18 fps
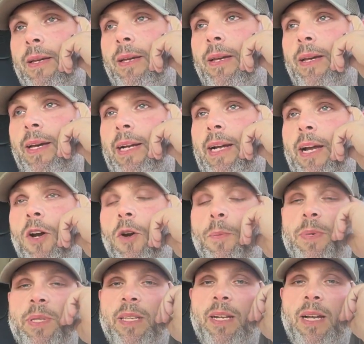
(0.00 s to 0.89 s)
And I
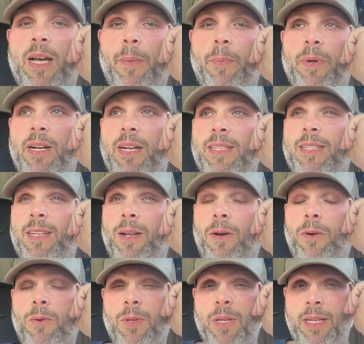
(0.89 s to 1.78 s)
opened it up and I said,
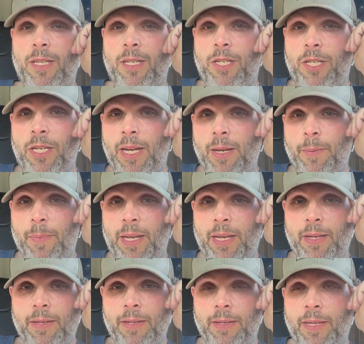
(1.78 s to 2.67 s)
holy shit,
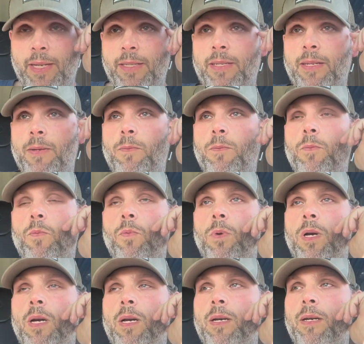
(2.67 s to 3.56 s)
man. I said,
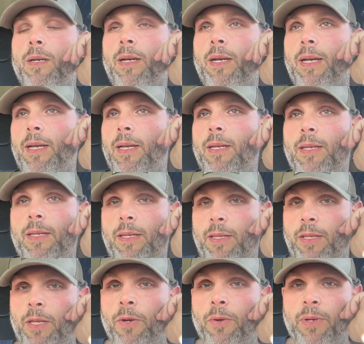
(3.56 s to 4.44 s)

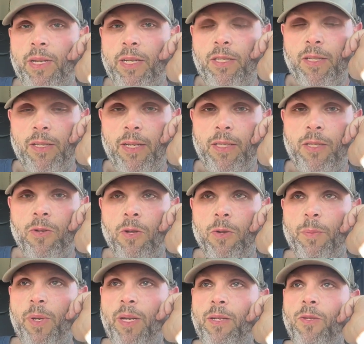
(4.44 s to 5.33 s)
you initially
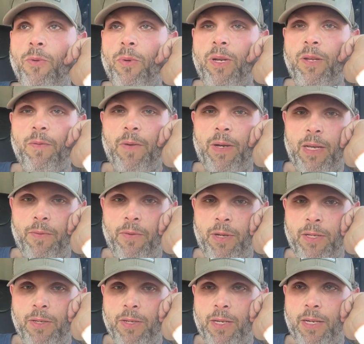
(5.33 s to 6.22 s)
told me
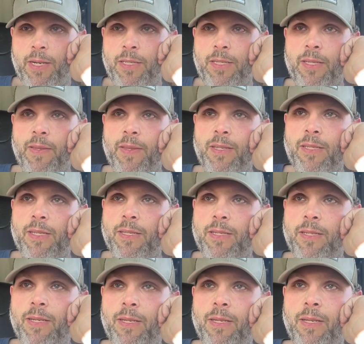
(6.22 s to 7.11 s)
$2,500. I said, this
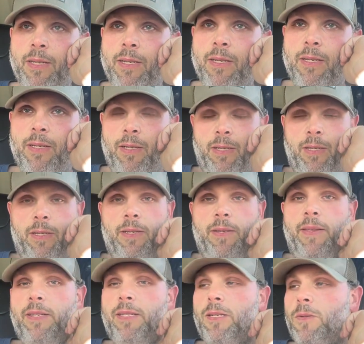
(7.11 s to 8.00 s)
is
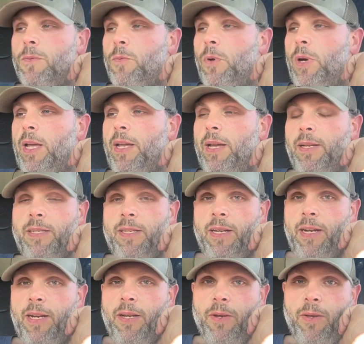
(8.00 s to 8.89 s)
way, I said,
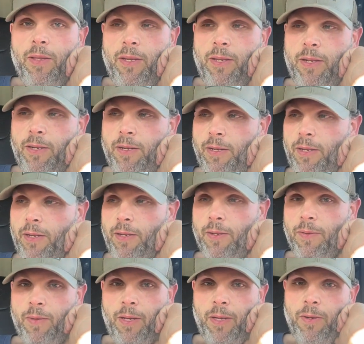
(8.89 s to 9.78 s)
I know that you're,
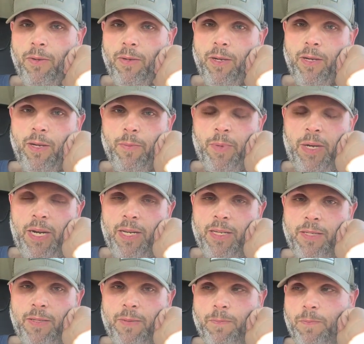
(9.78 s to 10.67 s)
the owner, your
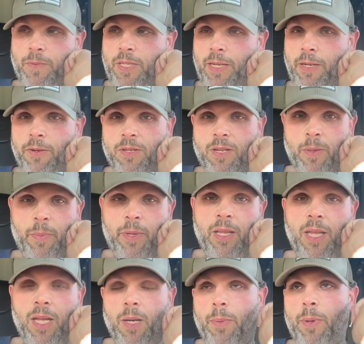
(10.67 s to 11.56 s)
boss said it was going to be
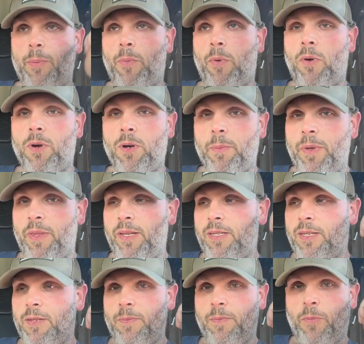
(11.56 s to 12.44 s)
a little bit more, but
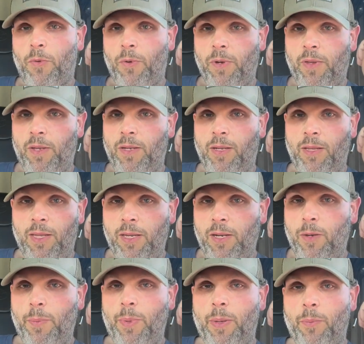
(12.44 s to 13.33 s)
this is more than a
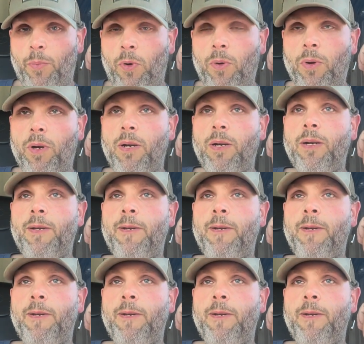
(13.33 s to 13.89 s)
little bit more.